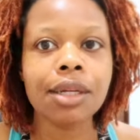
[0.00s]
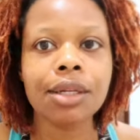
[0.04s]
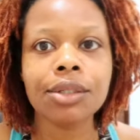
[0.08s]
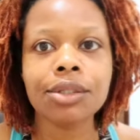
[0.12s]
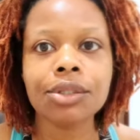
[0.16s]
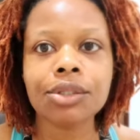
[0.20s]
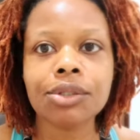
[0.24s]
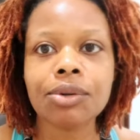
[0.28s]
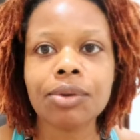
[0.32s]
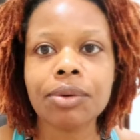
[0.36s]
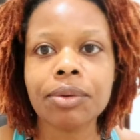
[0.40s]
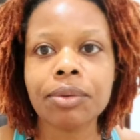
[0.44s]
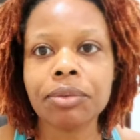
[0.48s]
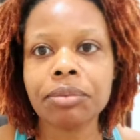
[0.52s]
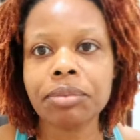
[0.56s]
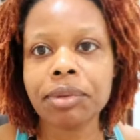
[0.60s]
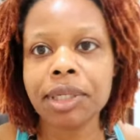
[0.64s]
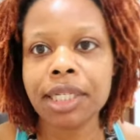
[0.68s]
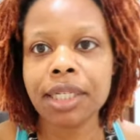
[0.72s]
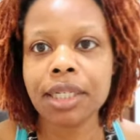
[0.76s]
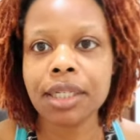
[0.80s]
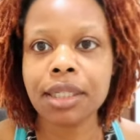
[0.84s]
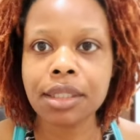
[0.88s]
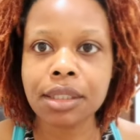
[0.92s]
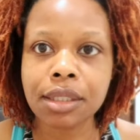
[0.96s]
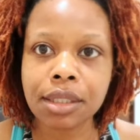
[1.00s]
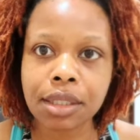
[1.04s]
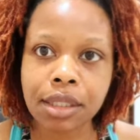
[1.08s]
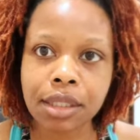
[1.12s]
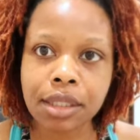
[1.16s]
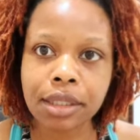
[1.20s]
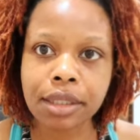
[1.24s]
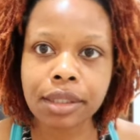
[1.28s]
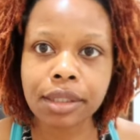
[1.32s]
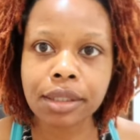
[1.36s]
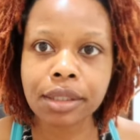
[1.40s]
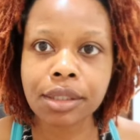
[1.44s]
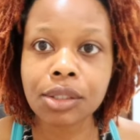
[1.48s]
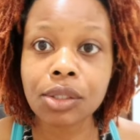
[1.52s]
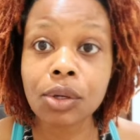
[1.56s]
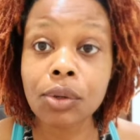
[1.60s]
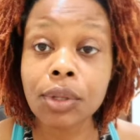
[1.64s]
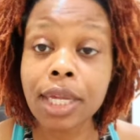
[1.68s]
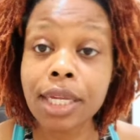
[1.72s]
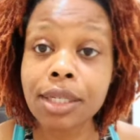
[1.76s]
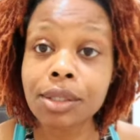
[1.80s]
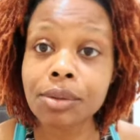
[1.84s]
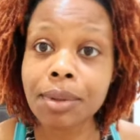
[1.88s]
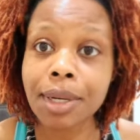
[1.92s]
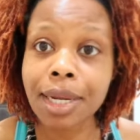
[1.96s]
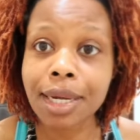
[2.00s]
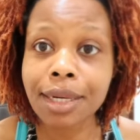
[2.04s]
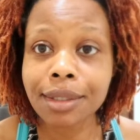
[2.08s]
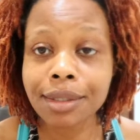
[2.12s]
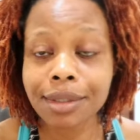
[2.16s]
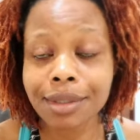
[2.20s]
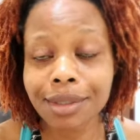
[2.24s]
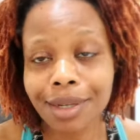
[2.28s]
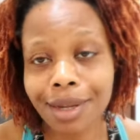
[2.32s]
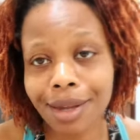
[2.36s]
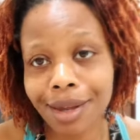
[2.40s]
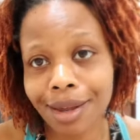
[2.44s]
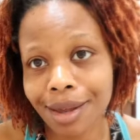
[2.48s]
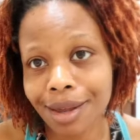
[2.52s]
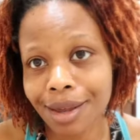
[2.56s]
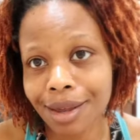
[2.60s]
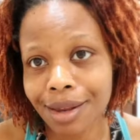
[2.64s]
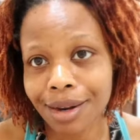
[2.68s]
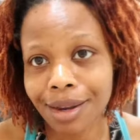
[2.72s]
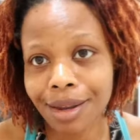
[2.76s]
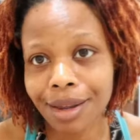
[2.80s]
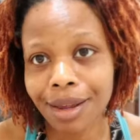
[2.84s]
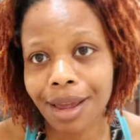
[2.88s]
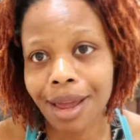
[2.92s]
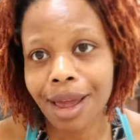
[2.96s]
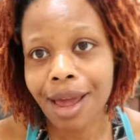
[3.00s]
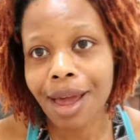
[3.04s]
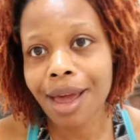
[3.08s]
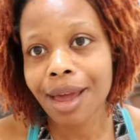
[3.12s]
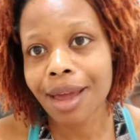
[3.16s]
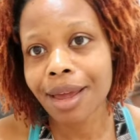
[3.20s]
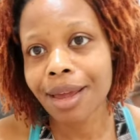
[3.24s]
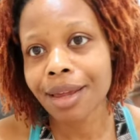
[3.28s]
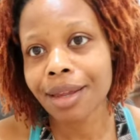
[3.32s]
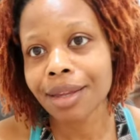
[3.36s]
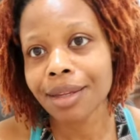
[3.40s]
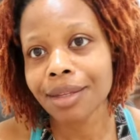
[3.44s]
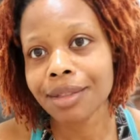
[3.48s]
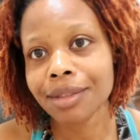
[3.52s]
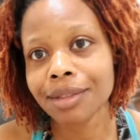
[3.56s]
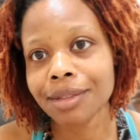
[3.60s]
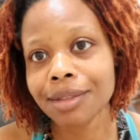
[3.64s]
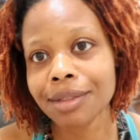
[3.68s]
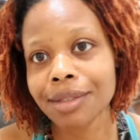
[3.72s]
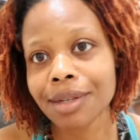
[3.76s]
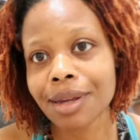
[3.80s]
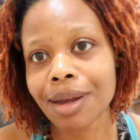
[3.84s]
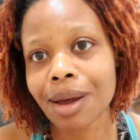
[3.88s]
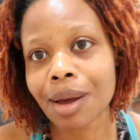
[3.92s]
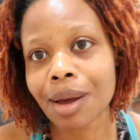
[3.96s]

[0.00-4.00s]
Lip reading: so it would be easier. So that's what I did, and